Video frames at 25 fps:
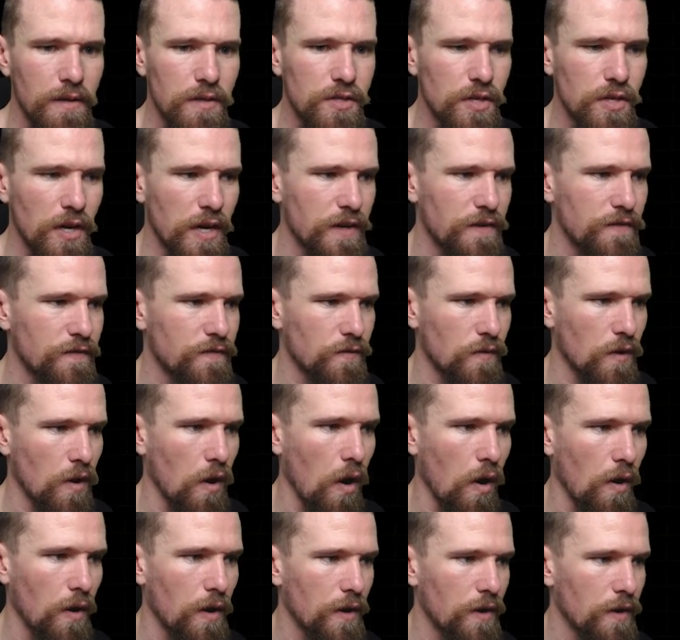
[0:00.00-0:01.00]
Giant
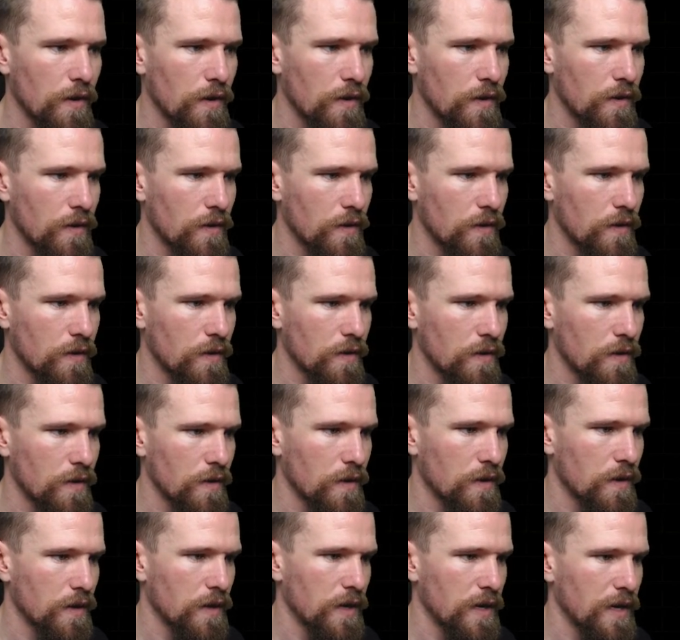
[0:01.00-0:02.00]
frog.
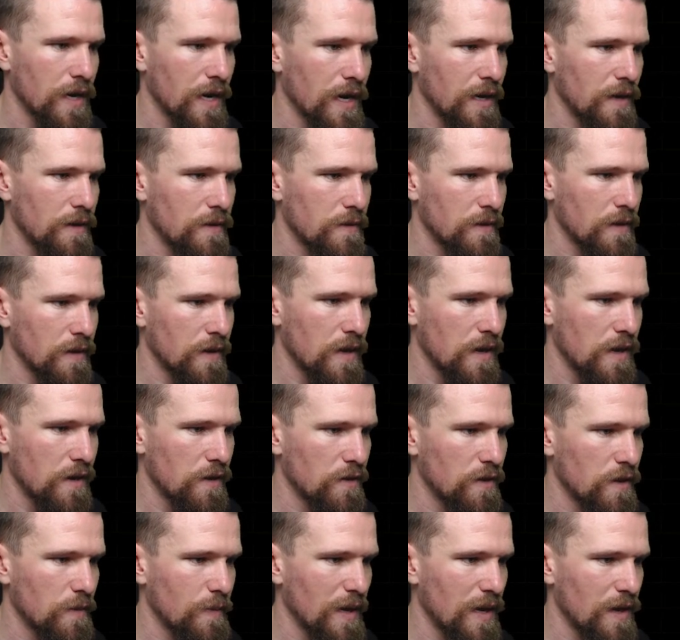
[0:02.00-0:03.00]
Anything here
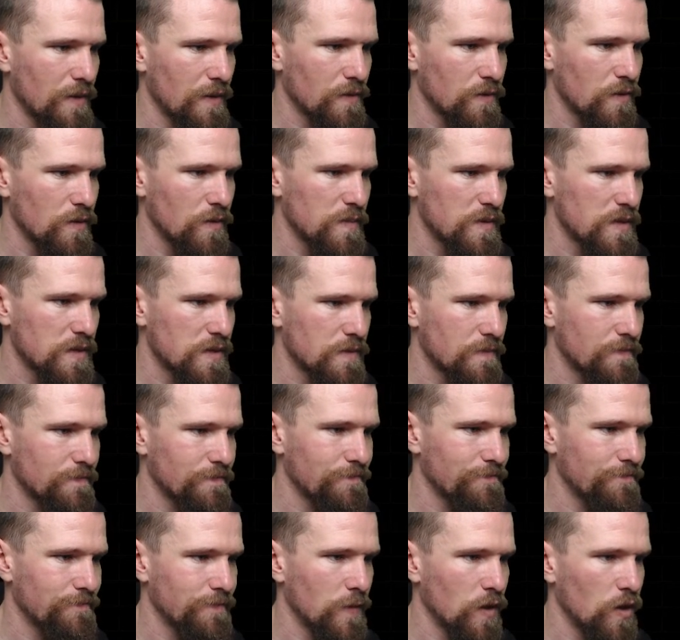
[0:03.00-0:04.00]
in the bathrooms?
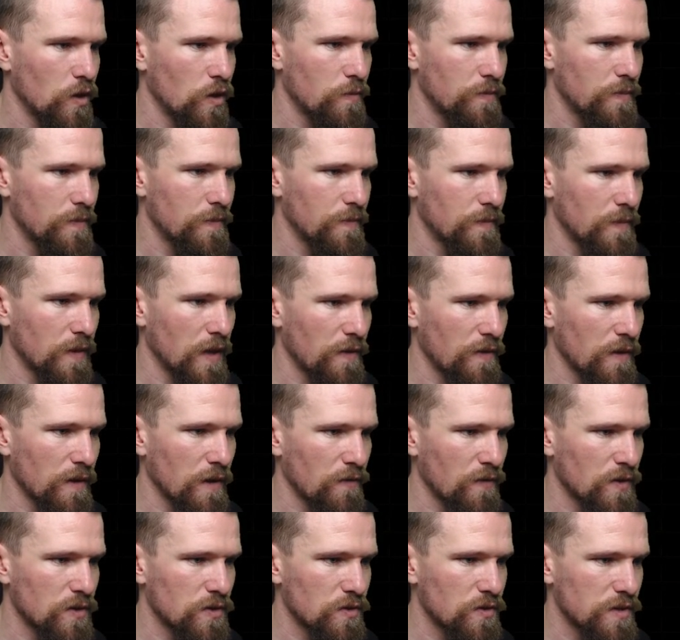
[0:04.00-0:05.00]
Nope, nothing
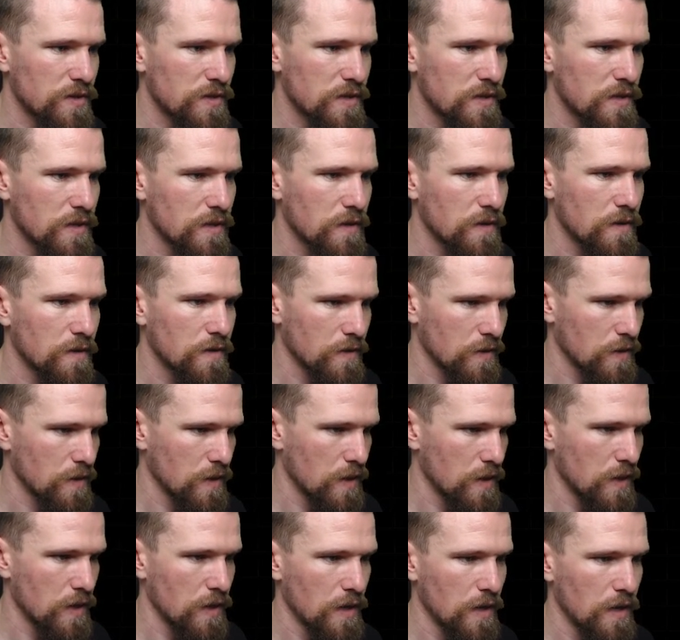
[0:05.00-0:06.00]
of interest.
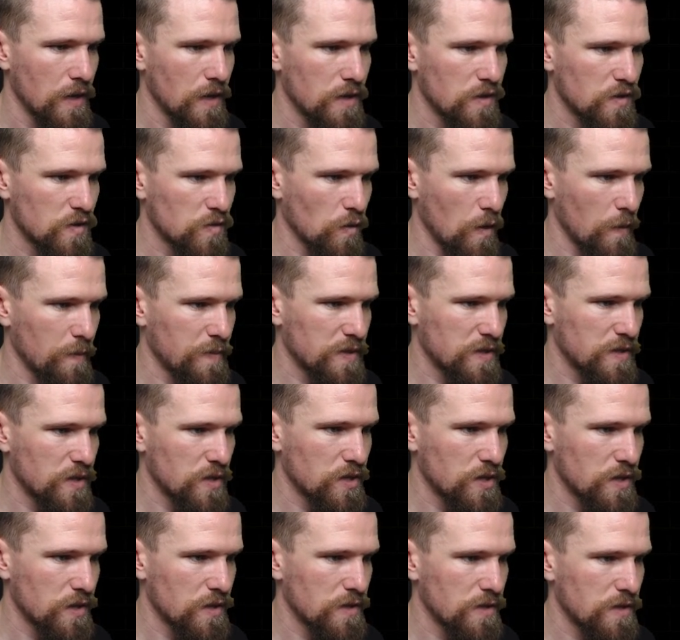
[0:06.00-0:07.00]
Swap
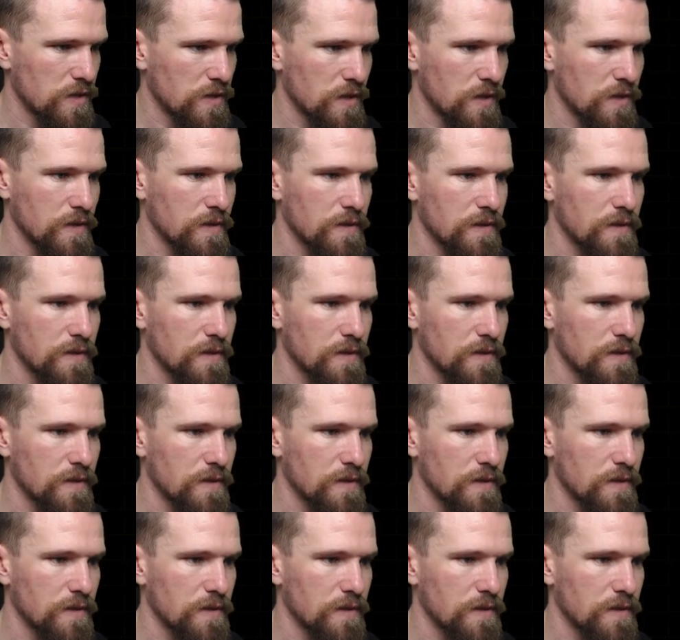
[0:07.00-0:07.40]
positions.